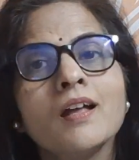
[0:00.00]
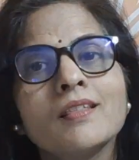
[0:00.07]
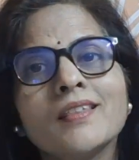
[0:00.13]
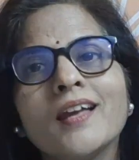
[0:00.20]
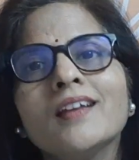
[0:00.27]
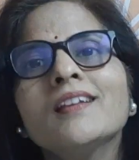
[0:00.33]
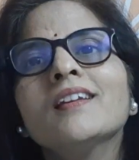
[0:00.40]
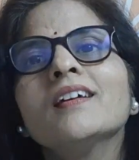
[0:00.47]

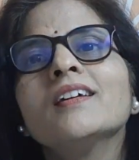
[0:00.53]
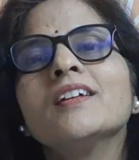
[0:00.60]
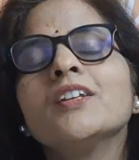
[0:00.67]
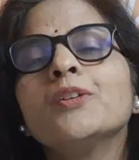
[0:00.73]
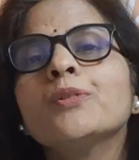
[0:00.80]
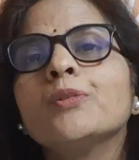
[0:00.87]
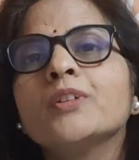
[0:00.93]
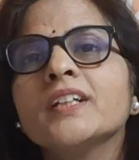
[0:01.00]
Then
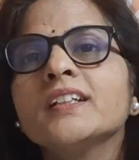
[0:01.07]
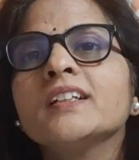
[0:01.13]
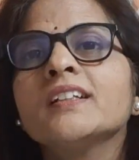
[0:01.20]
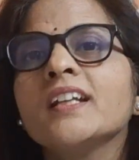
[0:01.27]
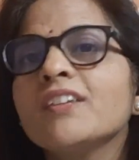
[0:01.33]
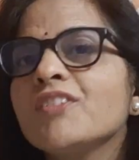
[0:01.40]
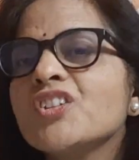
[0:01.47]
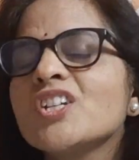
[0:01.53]
you know that the
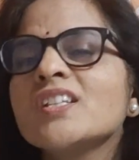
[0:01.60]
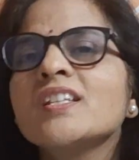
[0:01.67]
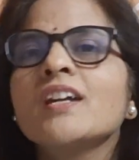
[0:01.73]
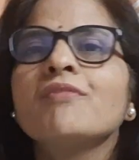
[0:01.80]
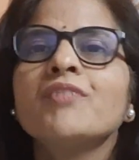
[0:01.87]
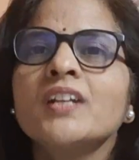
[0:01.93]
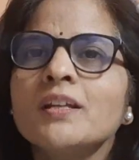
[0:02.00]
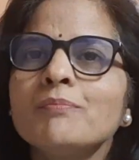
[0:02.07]
derivations are
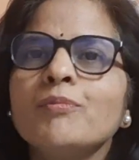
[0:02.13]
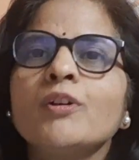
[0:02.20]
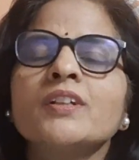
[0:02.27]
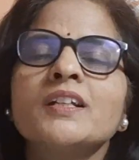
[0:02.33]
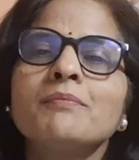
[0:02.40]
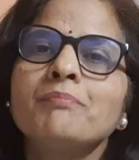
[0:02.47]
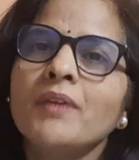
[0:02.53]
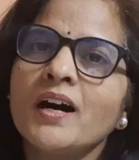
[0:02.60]
very
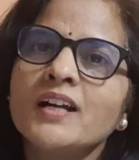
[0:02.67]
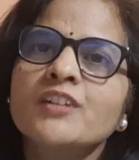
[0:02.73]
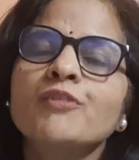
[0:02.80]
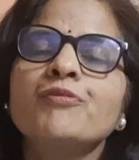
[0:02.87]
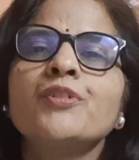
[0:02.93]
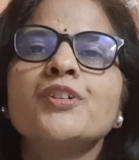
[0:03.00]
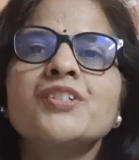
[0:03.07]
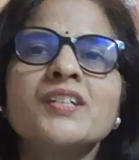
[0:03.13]
important part
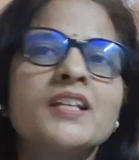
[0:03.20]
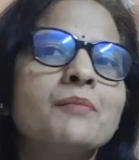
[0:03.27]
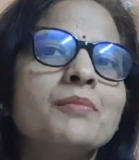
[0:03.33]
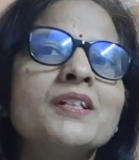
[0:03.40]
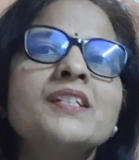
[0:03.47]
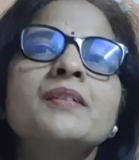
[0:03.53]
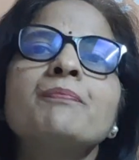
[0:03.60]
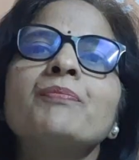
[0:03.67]
of your
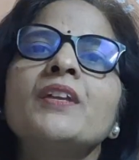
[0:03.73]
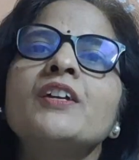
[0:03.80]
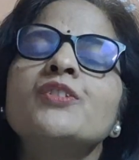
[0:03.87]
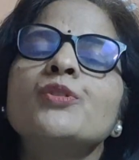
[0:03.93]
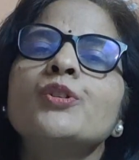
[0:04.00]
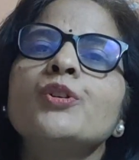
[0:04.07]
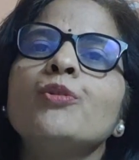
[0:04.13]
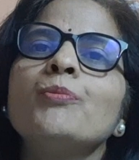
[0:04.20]
syllabus.
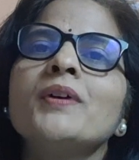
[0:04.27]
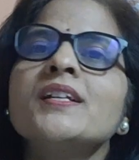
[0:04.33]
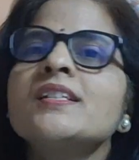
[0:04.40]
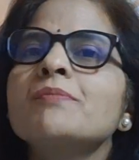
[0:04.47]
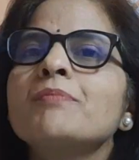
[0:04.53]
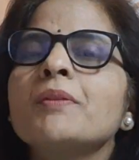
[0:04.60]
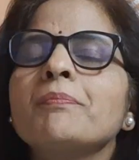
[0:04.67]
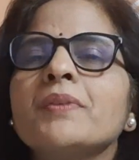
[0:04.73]
So you
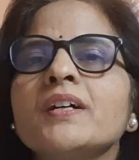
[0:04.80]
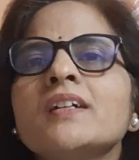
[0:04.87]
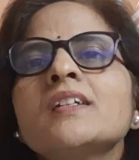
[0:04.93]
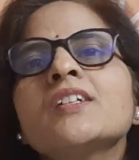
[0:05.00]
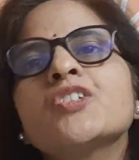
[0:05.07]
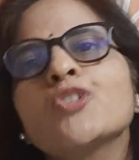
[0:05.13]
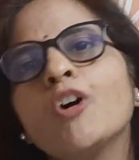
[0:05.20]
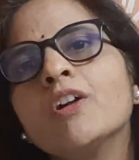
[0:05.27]
must prepare
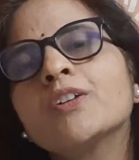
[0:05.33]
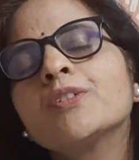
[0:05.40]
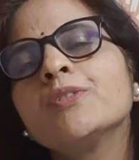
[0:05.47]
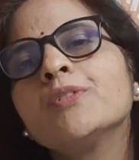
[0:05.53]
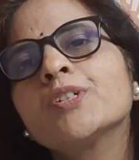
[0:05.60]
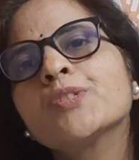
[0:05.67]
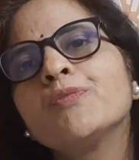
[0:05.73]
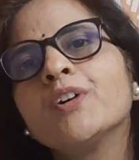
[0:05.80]
short
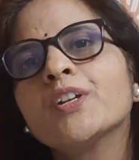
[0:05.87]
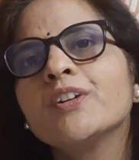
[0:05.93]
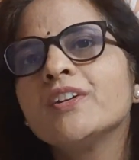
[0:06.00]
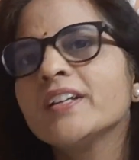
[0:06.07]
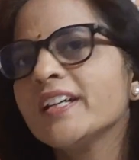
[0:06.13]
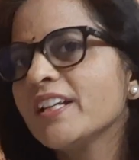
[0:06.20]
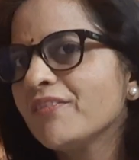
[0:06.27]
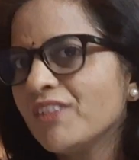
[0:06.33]
notes for your
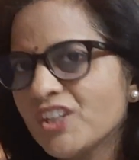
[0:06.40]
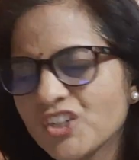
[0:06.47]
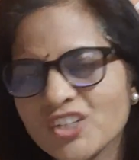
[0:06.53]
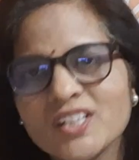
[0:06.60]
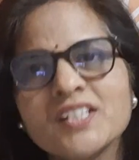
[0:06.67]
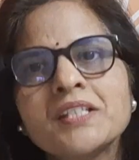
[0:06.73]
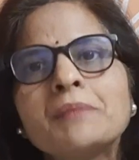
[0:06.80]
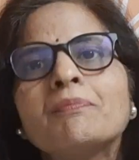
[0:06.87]

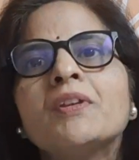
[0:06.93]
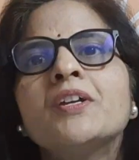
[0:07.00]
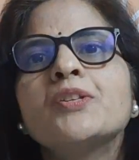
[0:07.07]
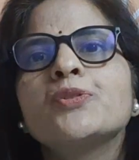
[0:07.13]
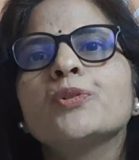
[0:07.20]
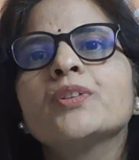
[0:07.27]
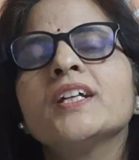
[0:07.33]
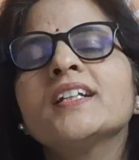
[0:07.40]
derivations
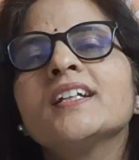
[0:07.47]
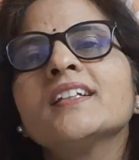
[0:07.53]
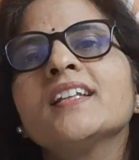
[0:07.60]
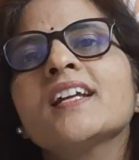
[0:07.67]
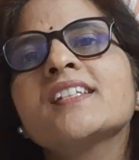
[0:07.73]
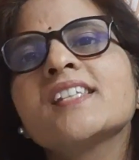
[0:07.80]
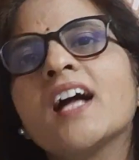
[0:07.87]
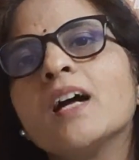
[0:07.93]
so that at
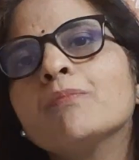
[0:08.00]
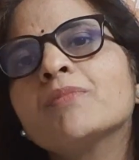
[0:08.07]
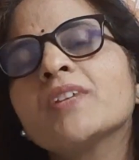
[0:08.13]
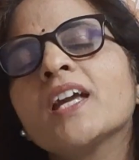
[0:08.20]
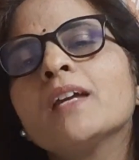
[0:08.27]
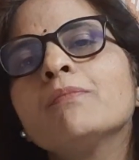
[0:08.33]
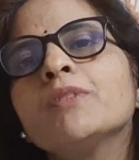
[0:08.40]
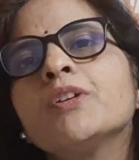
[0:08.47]
the exam
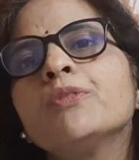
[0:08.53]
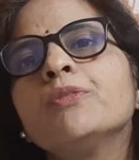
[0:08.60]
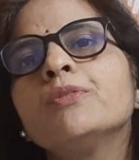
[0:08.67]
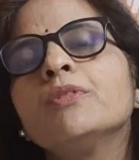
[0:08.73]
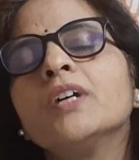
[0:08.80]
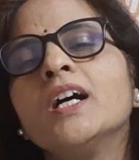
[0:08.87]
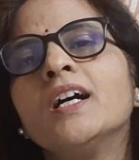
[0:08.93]
time you